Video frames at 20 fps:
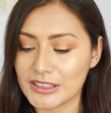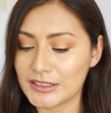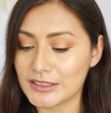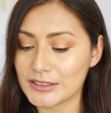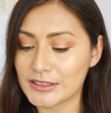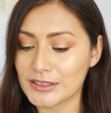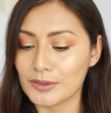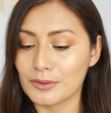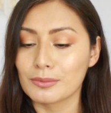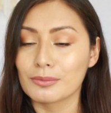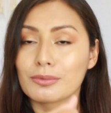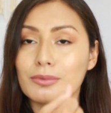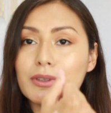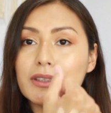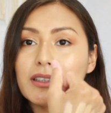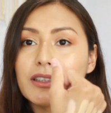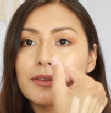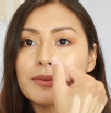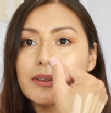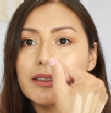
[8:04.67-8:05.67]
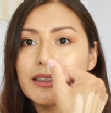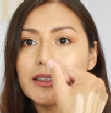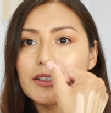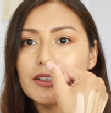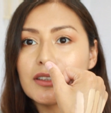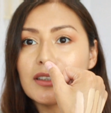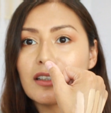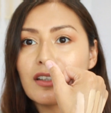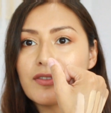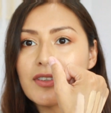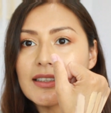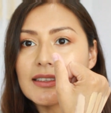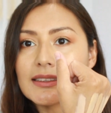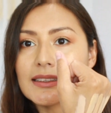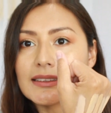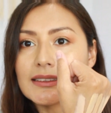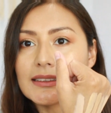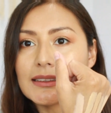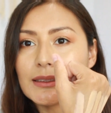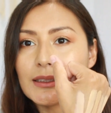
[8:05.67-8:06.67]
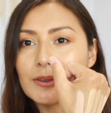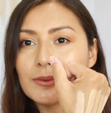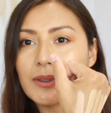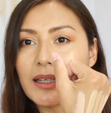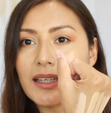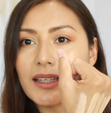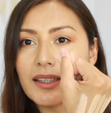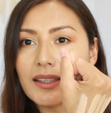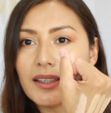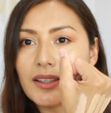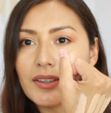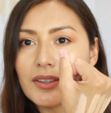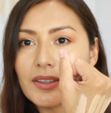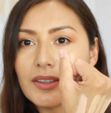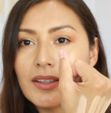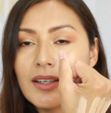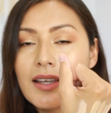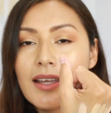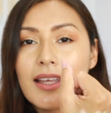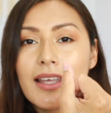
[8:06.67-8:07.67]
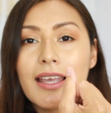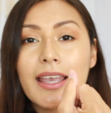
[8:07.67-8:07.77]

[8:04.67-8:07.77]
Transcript: is really good. I don't know if you guys can see it right here.